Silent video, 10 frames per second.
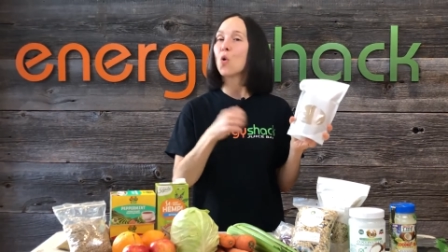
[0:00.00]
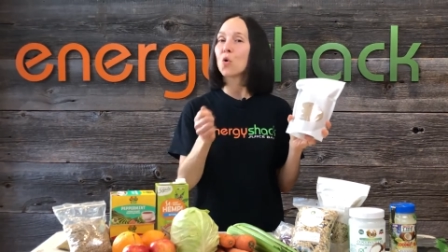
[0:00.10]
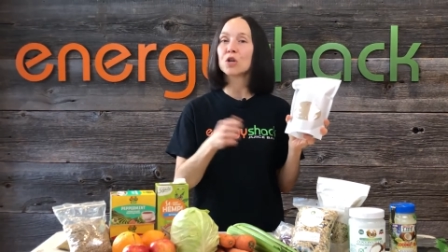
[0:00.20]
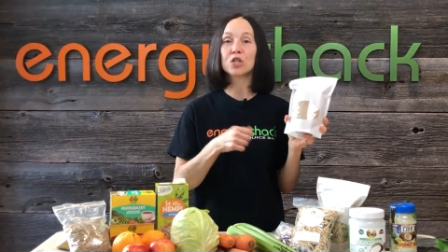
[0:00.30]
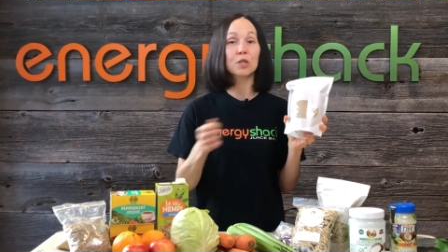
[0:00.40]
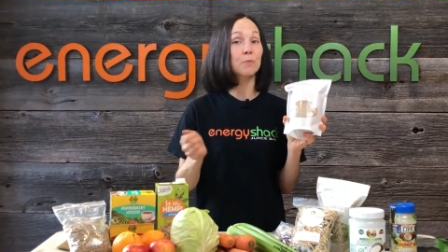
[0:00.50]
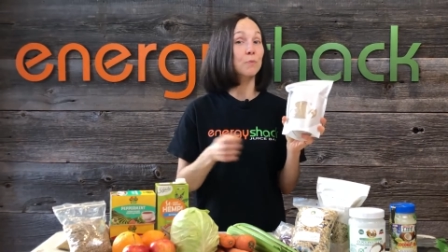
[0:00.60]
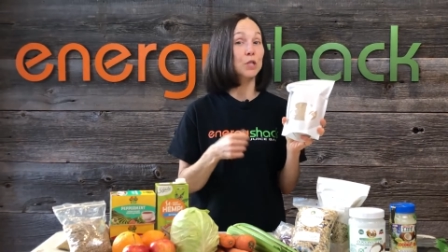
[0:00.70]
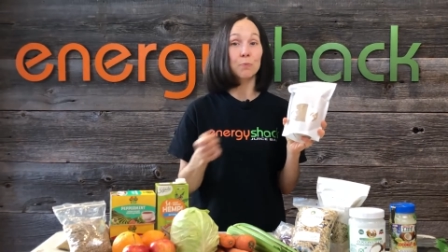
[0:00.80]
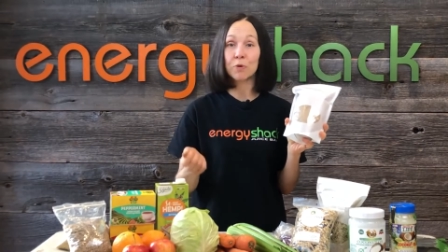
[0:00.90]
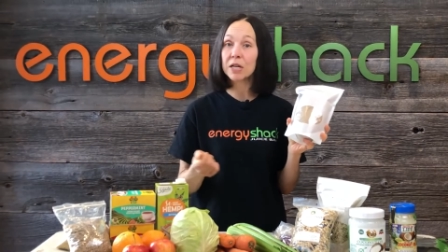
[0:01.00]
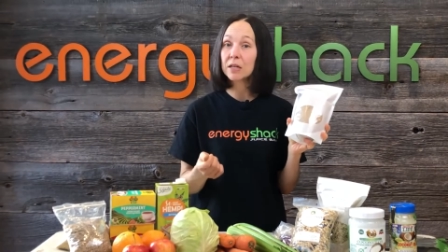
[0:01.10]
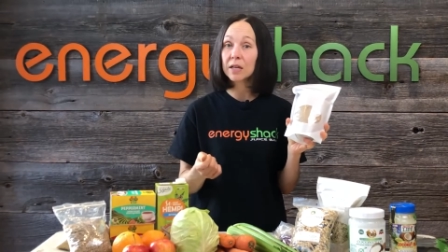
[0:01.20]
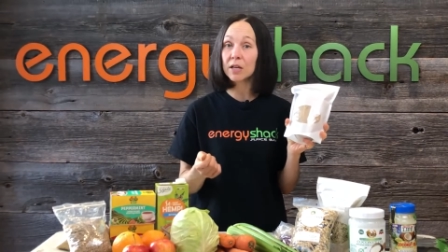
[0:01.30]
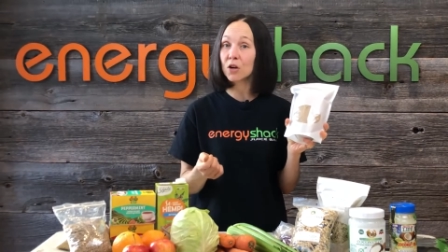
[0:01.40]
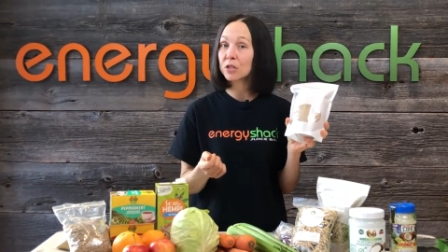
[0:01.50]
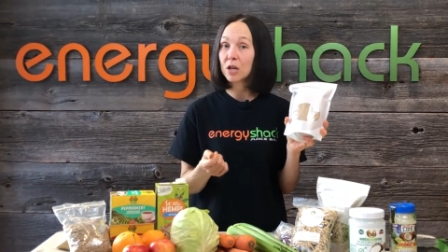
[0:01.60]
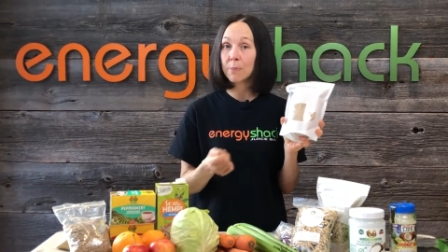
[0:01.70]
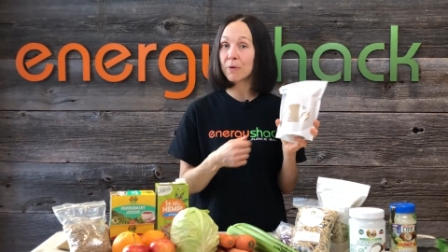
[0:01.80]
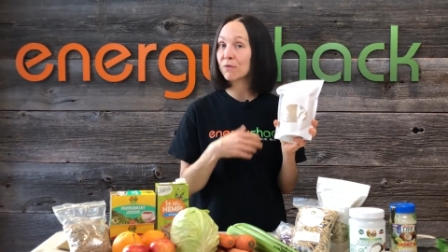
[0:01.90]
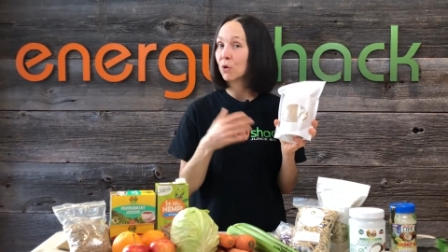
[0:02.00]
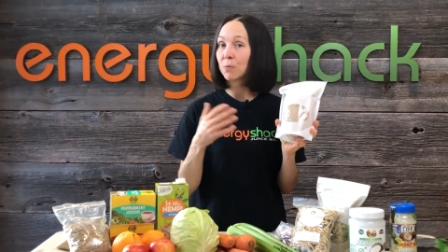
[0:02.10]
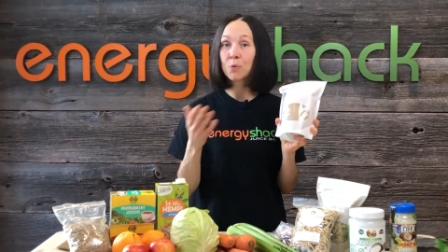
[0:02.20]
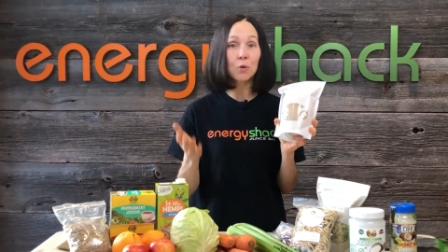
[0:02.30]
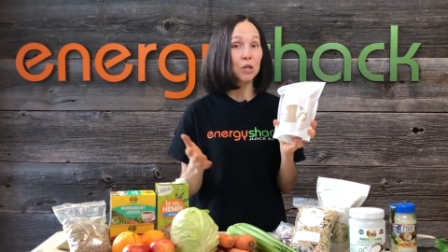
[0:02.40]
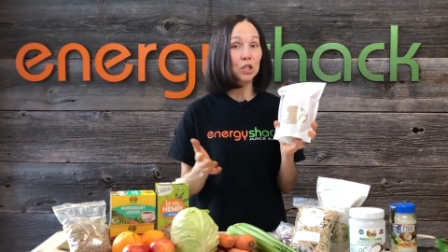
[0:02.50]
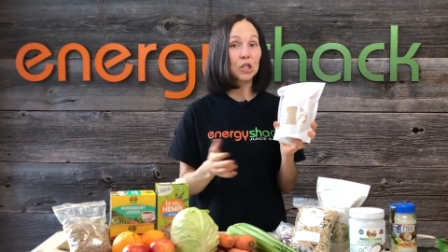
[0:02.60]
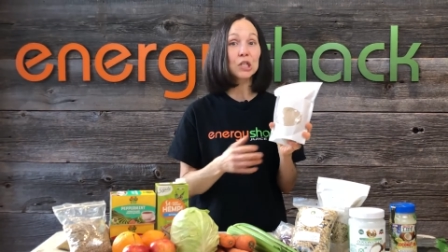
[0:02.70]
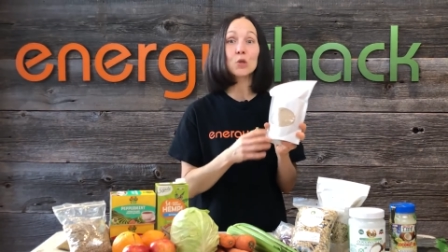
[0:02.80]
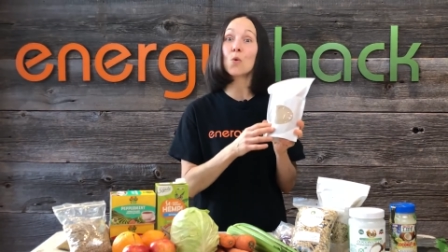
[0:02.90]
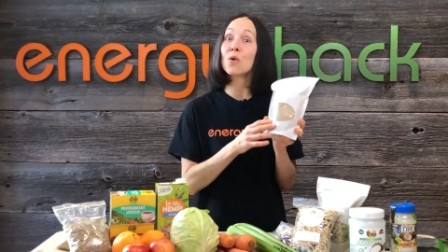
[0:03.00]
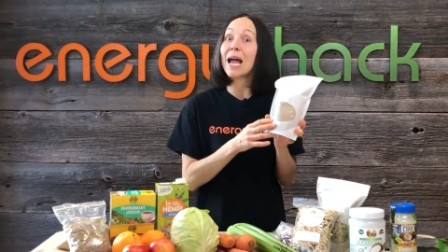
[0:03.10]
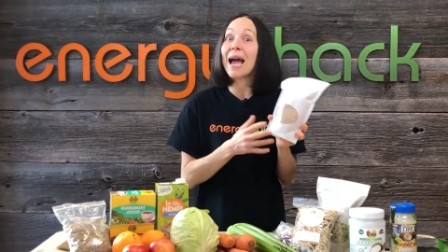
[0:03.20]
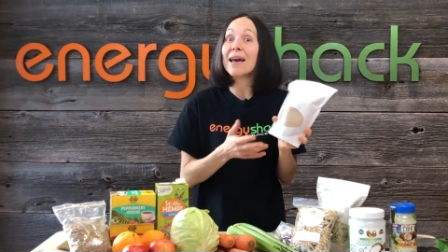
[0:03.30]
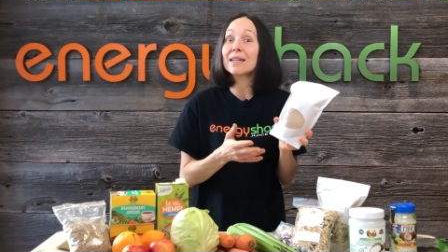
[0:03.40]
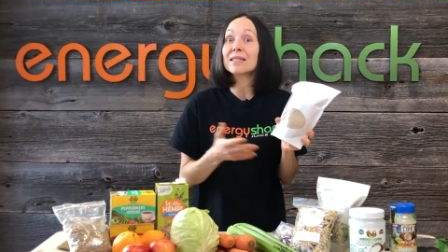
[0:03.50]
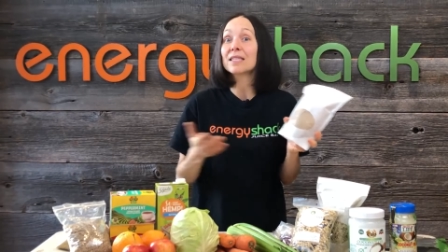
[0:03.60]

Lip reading: or just sprinkle it on top of your porridges, or add it.